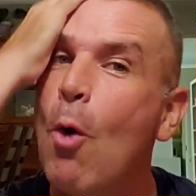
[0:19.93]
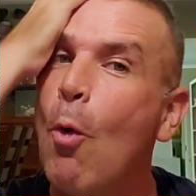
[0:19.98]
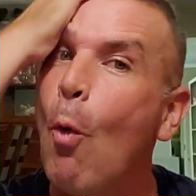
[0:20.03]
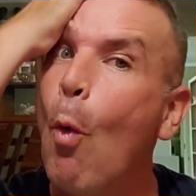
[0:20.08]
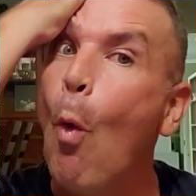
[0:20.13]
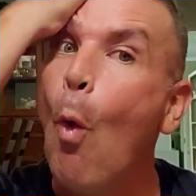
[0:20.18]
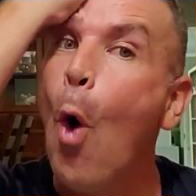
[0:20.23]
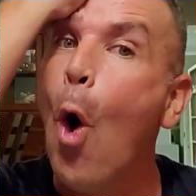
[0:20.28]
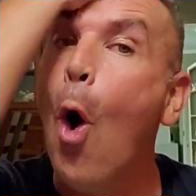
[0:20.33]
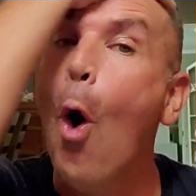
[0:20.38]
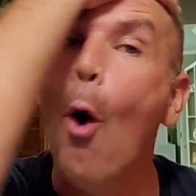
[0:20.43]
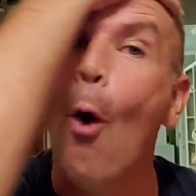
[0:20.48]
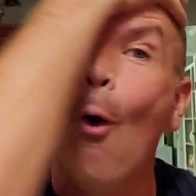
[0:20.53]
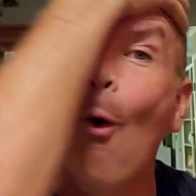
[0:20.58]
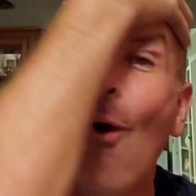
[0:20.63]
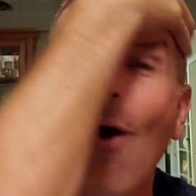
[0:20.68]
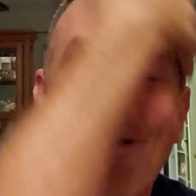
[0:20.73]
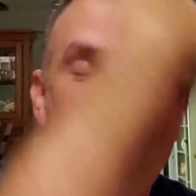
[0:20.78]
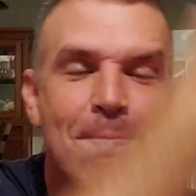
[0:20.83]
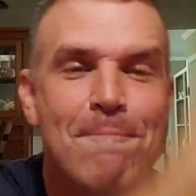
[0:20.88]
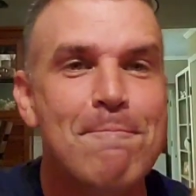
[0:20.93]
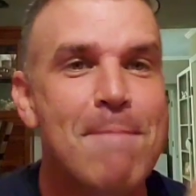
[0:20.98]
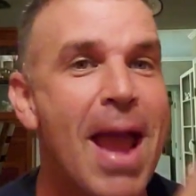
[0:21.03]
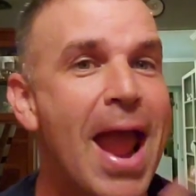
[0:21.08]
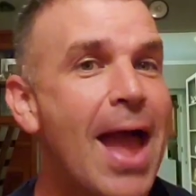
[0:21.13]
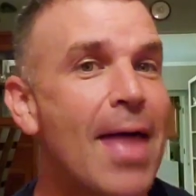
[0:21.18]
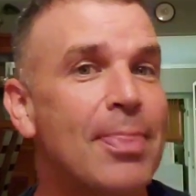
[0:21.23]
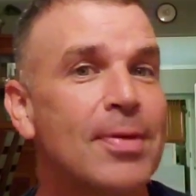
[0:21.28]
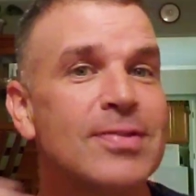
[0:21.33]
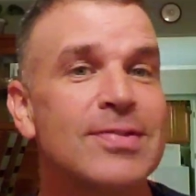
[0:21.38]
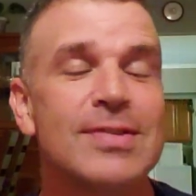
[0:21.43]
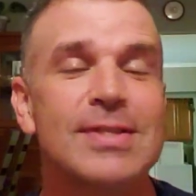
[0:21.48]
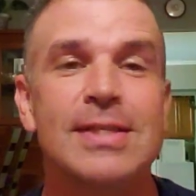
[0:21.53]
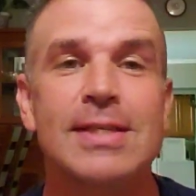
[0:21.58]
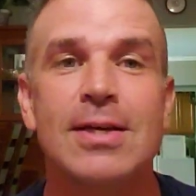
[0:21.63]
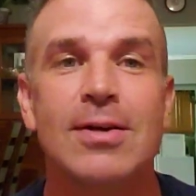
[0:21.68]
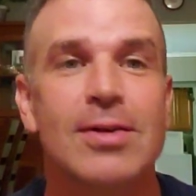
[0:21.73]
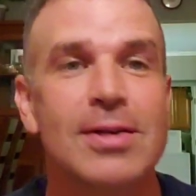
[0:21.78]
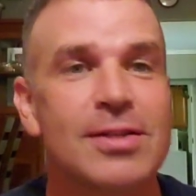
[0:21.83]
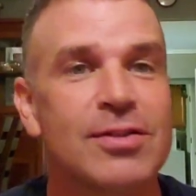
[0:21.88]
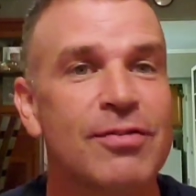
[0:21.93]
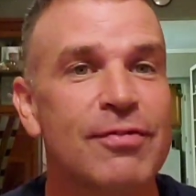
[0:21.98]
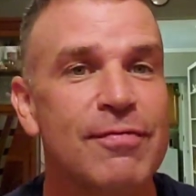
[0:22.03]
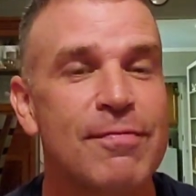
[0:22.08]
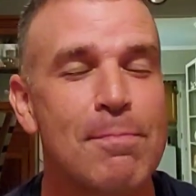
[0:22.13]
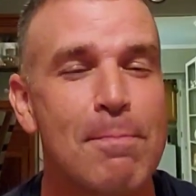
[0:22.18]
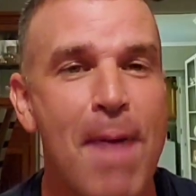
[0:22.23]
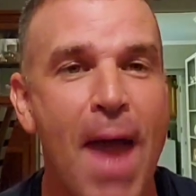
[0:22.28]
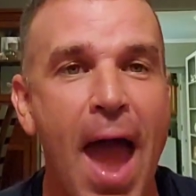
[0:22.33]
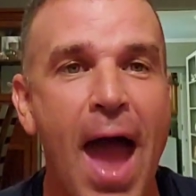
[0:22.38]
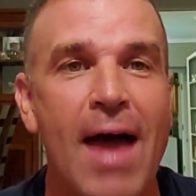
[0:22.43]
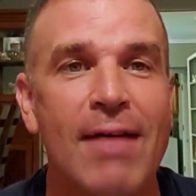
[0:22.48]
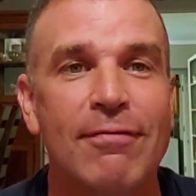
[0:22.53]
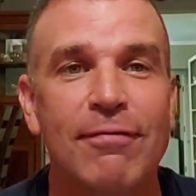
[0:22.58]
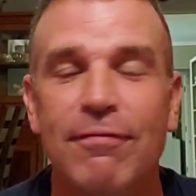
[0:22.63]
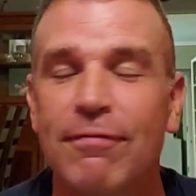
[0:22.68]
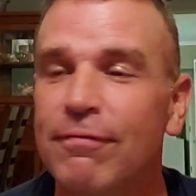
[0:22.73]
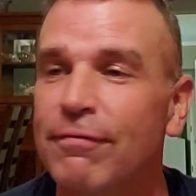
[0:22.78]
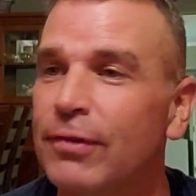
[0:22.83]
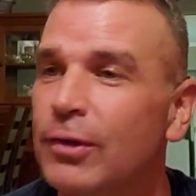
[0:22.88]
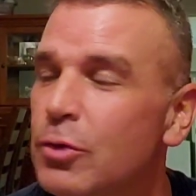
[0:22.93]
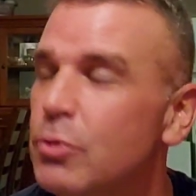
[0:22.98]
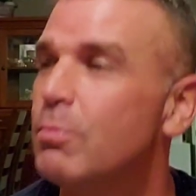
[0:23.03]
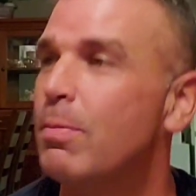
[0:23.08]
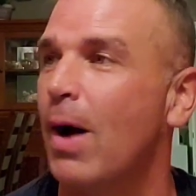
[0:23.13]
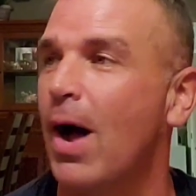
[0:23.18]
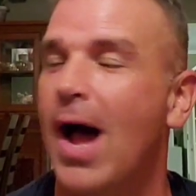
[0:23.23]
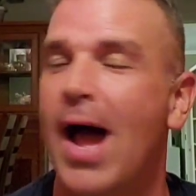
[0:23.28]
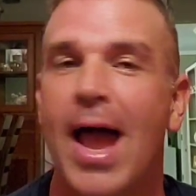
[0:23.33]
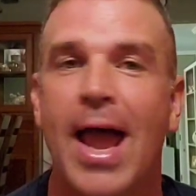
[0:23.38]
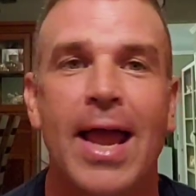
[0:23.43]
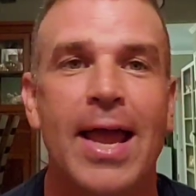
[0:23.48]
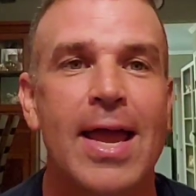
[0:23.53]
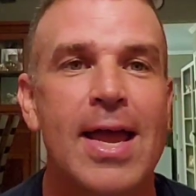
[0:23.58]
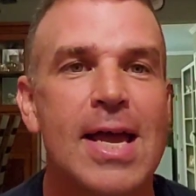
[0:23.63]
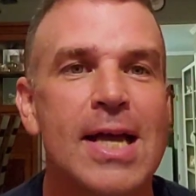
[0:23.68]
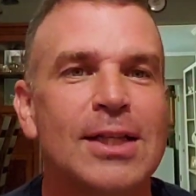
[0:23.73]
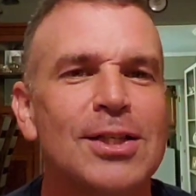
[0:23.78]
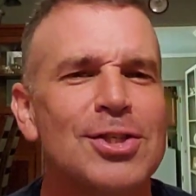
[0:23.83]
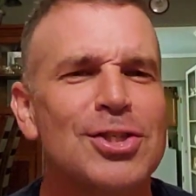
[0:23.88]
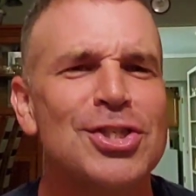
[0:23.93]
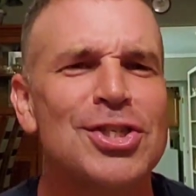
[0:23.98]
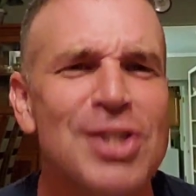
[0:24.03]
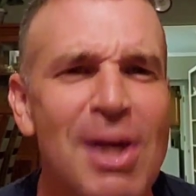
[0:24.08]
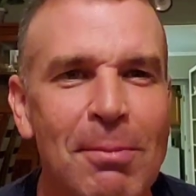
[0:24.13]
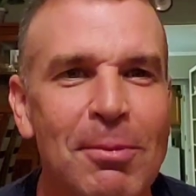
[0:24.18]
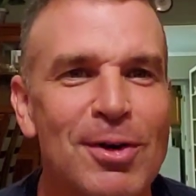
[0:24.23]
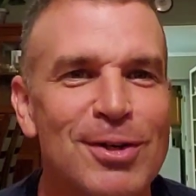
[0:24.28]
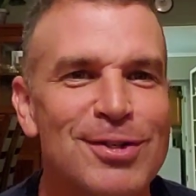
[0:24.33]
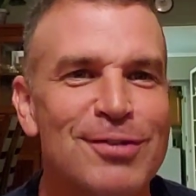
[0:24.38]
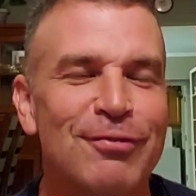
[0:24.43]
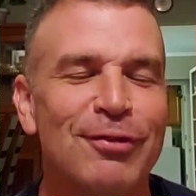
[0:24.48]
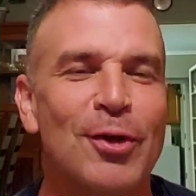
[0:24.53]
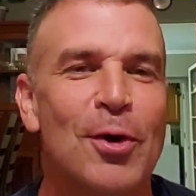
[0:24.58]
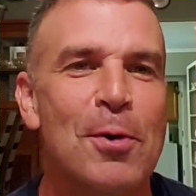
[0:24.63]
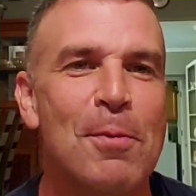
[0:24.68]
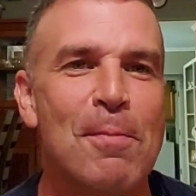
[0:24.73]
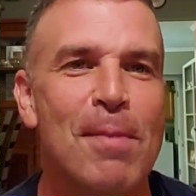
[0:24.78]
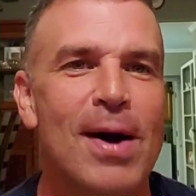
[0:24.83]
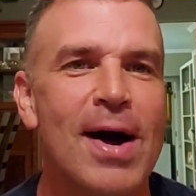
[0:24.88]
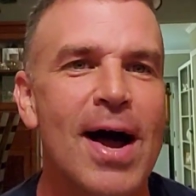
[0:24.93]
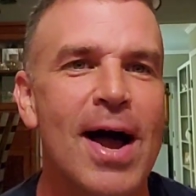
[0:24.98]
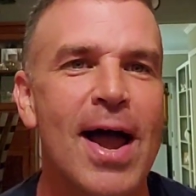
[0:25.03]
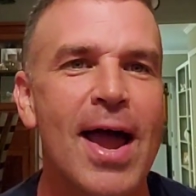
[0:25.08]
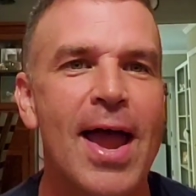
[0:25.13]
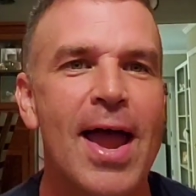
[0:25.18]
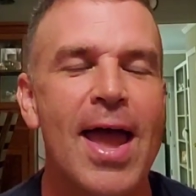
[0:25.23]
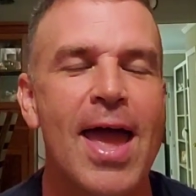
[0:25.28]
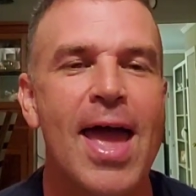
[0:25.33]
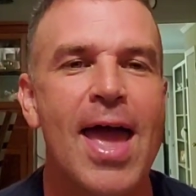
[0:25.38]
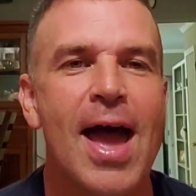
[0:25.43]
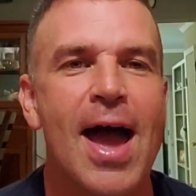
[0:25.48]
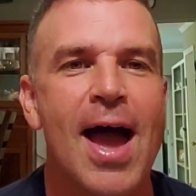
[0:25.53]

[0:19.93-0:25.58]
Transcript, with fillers: Whoa, man, this year has flew by. The summer has flown by.